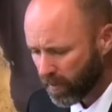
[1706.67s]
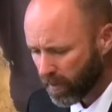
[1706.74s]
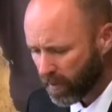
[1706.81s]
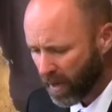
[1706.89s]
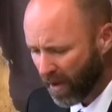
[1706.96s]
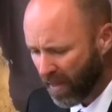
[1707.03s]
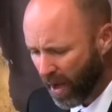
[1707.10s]

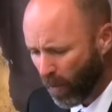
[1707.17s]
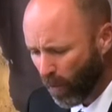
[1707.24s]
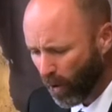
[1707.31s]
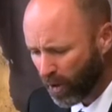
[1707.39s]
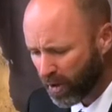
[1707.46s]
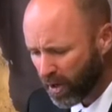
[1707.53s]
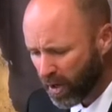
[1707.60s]
Now that
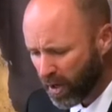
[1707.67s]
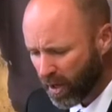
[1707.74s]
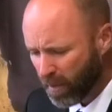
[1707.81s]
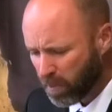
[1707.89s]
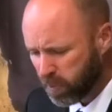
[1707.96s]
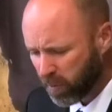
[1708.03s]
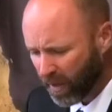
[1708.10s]
word
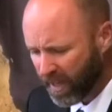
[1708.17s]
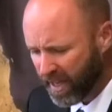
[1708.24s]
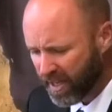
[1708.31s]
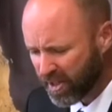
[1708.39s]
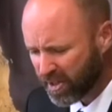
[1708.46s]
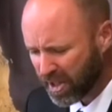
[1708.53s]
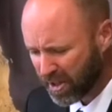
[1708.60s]

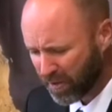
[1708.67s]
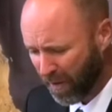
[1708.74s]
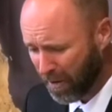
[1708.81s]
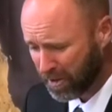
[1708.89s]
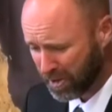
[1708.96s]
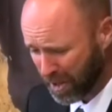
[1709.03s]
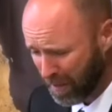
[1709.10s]
pleased is
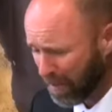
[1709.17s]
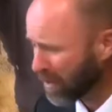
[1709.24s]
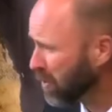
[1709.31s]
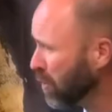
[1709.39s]
very similar